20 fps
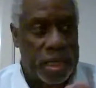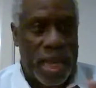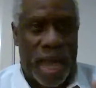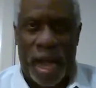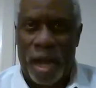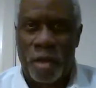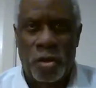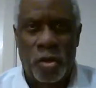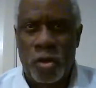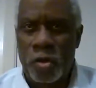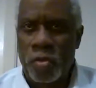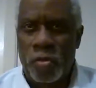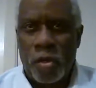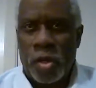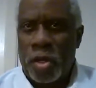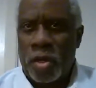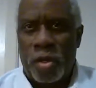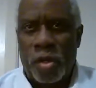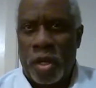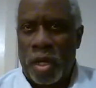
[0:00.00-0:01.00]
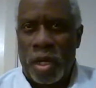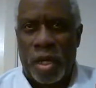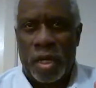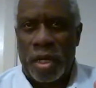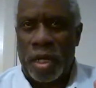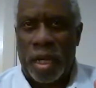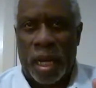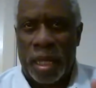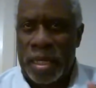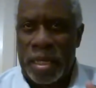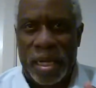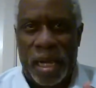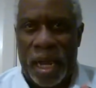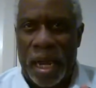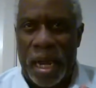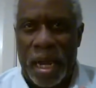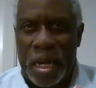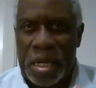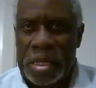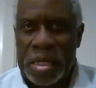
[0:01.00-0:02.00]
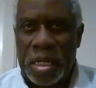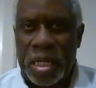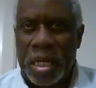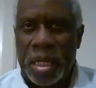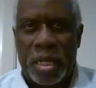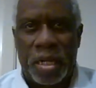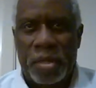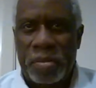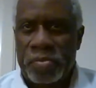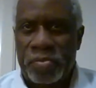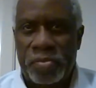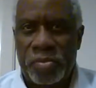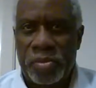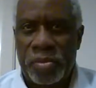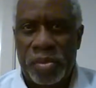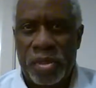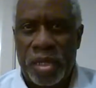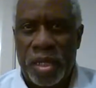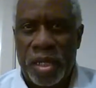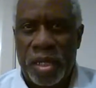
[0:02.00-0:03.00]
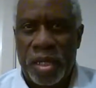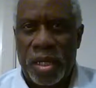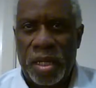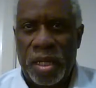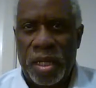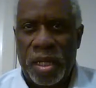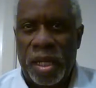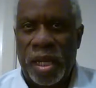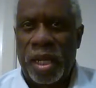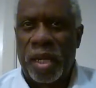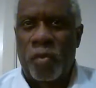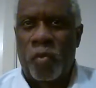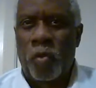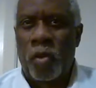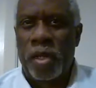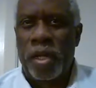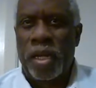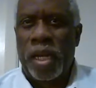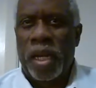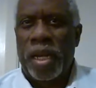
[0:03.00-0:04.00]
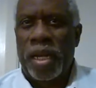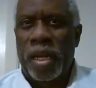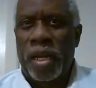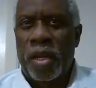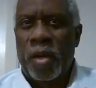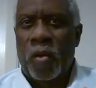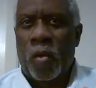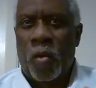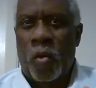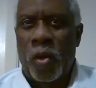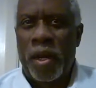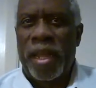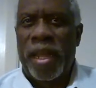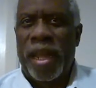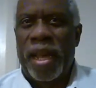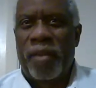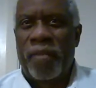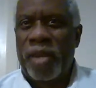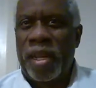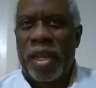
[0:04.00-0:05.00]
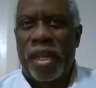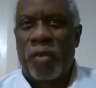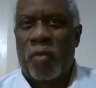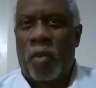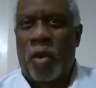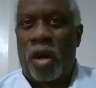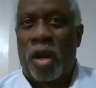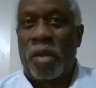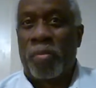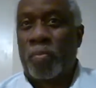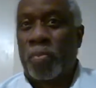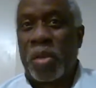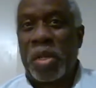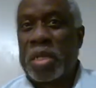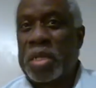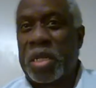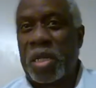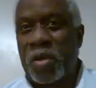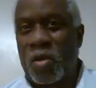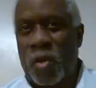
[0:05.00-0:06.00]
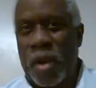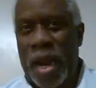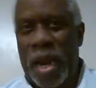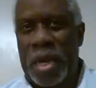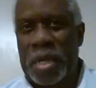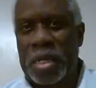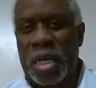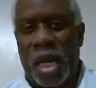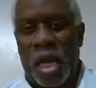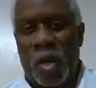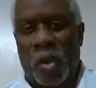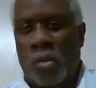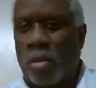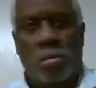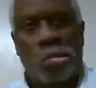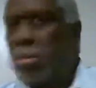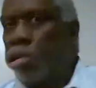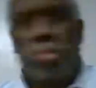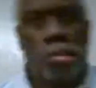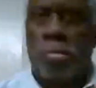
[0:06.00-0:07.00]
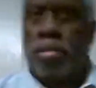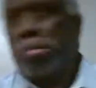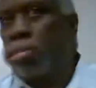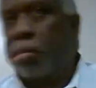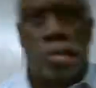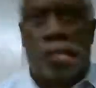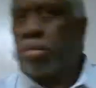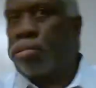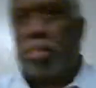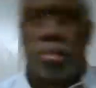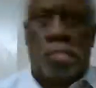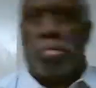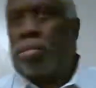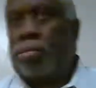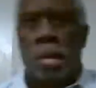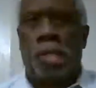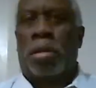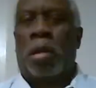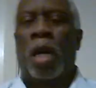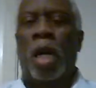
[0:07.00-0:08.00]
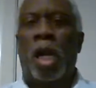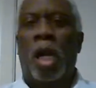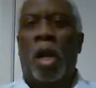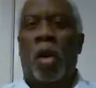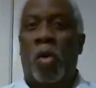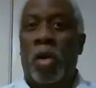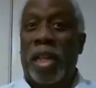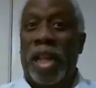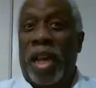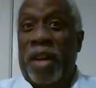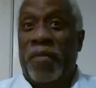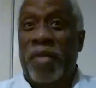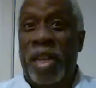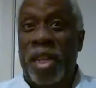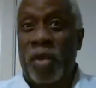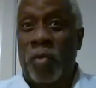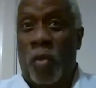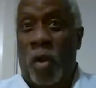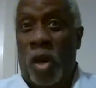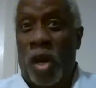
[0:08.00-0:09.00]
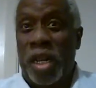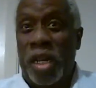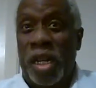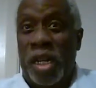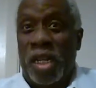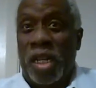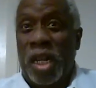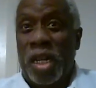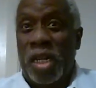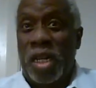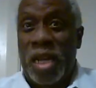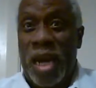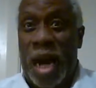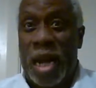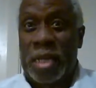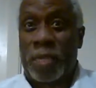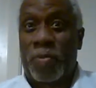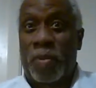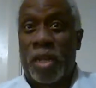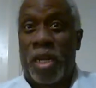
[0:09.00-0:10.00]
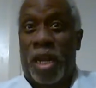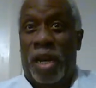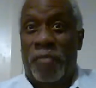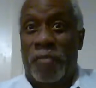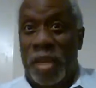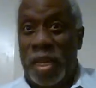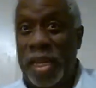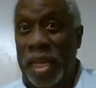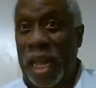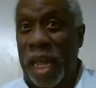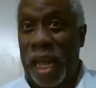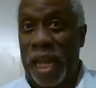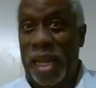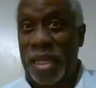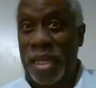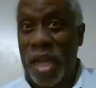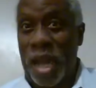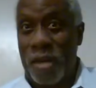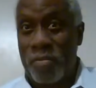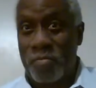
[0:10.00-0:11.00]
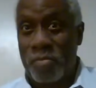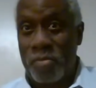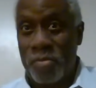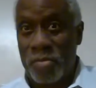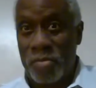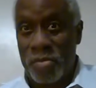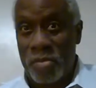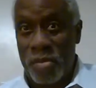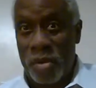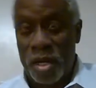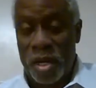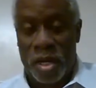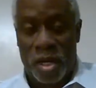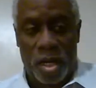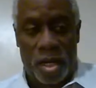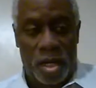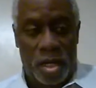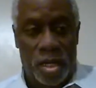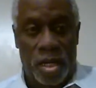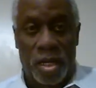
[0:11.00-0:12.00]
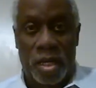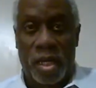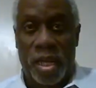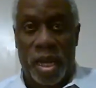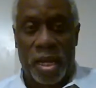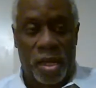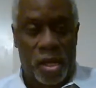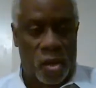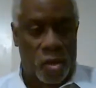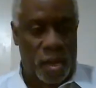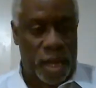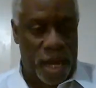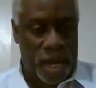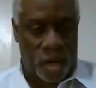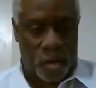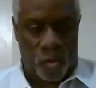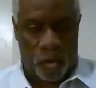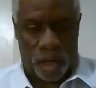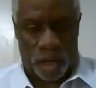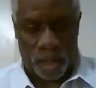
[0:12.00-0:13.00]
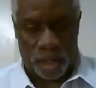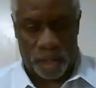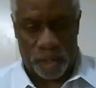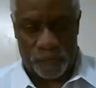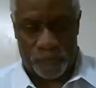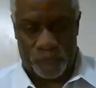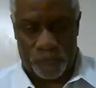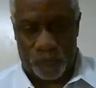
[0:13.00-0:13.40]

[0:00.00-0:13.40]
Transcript: Now you, uh, yes, if we, whenever anyone preach Christ, whenever anyone hear the gospel of the kingdom, let go there quickly.